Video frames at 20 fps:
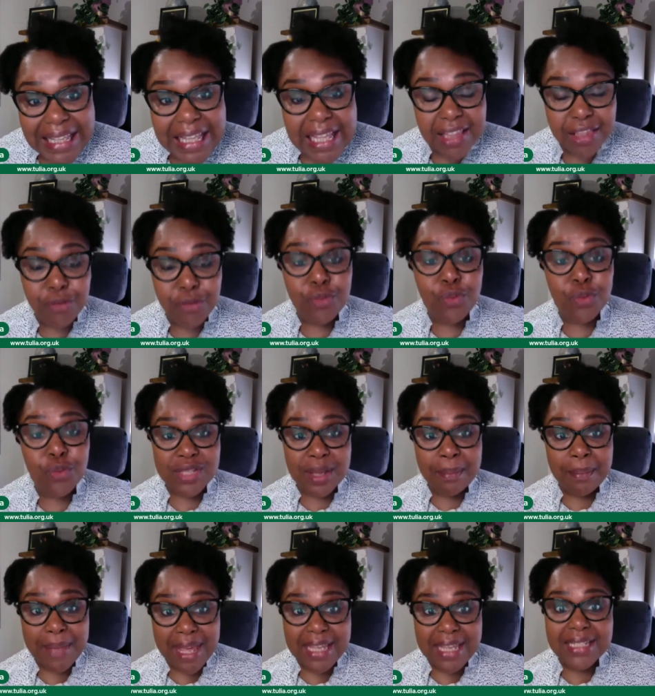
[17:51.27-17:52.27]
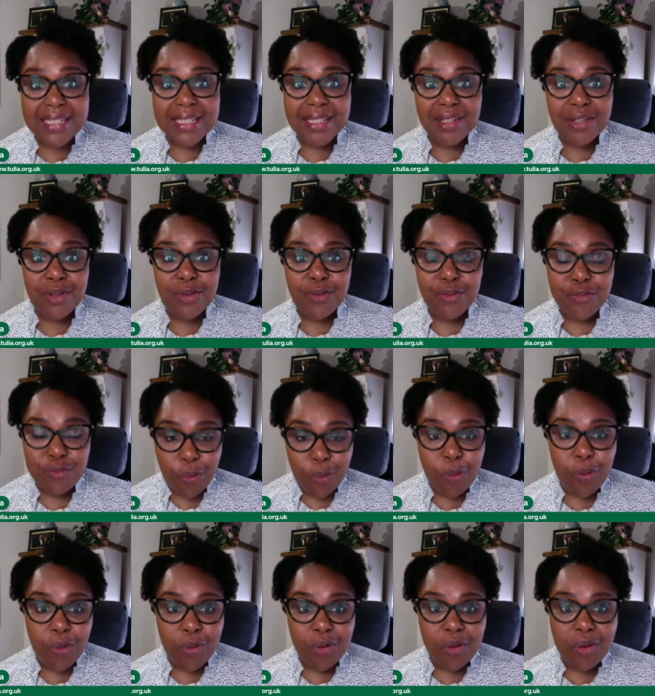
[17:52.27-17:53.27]
the rules are made
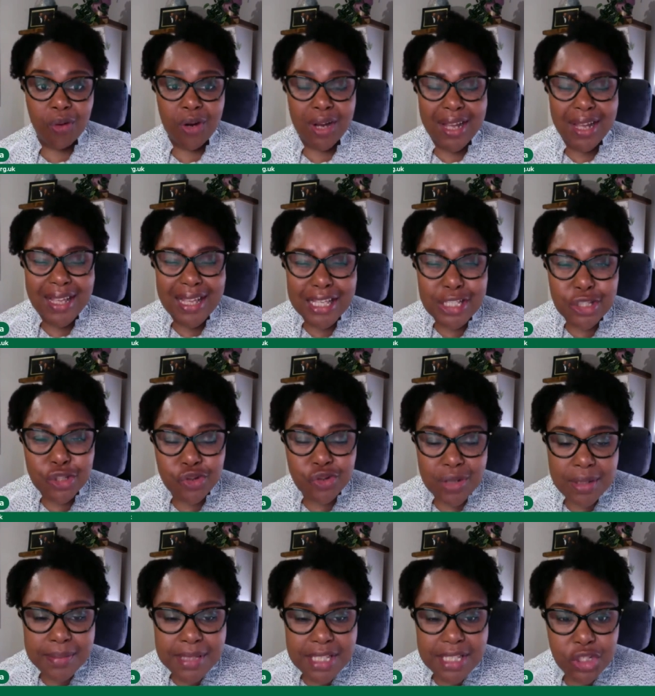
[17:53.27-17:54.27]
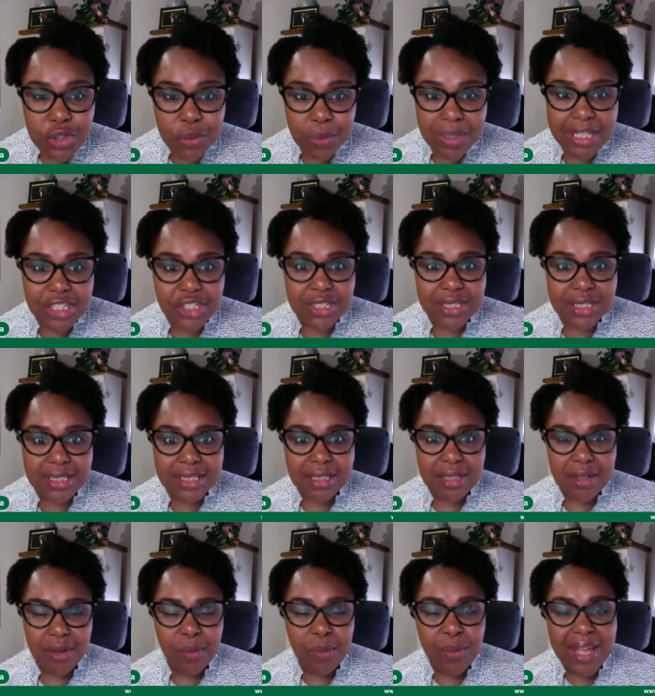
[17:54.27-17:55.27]
for extreme situations
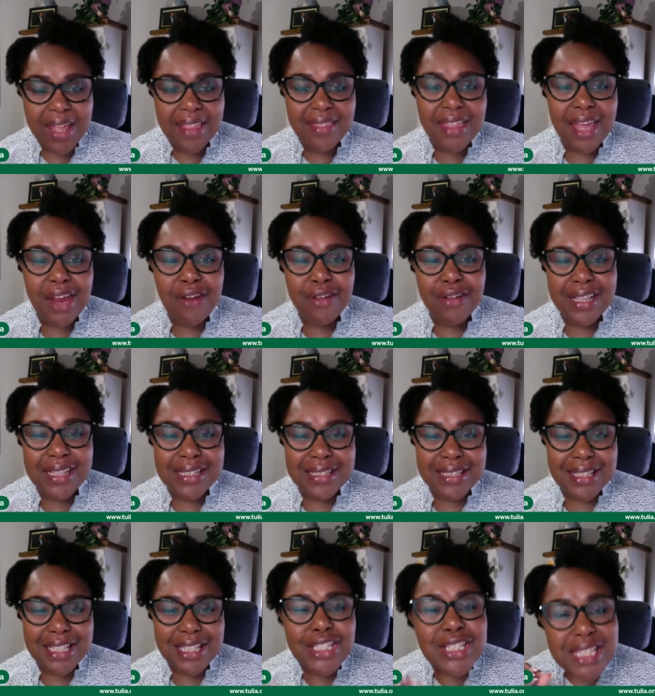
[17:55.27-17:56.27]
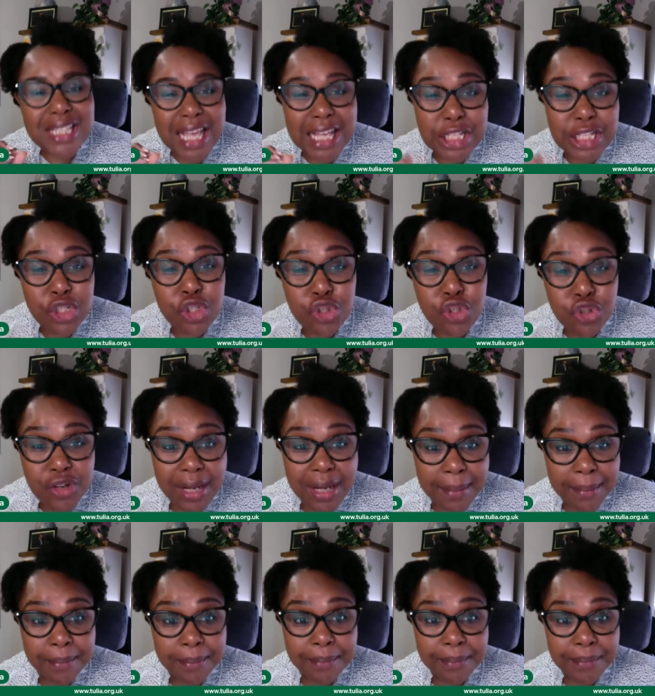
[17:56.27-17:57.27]
where there is
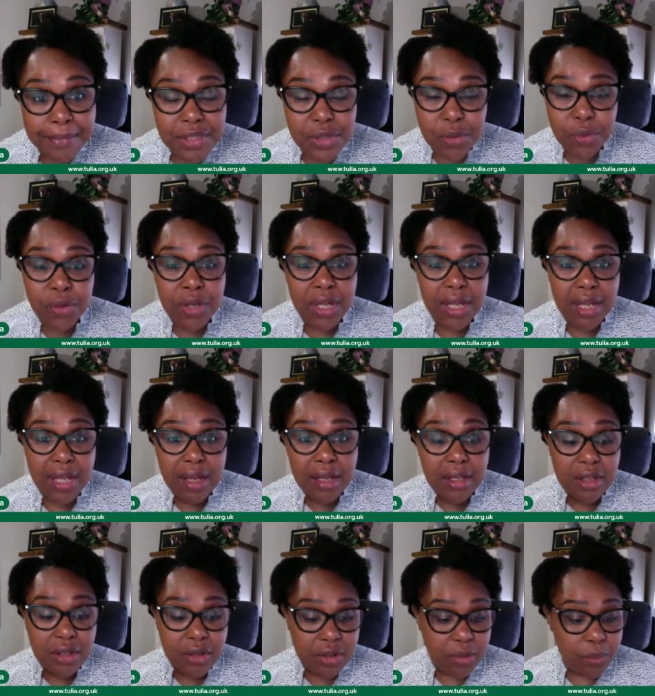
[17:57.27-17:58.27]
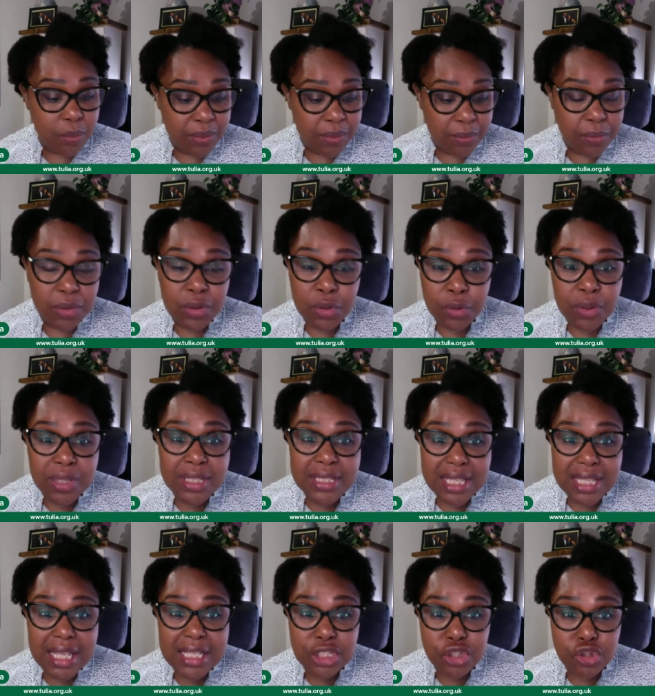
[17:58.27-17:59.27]
extreme. So it's
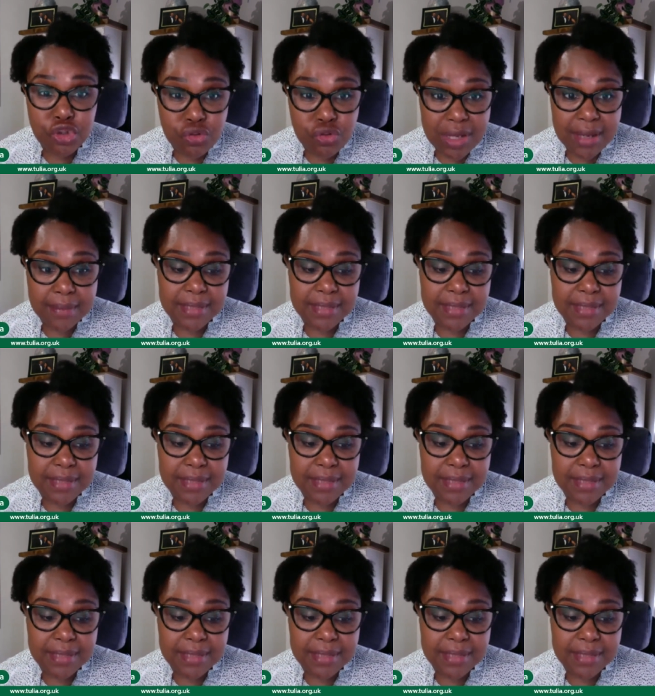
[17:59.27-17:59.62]
extreme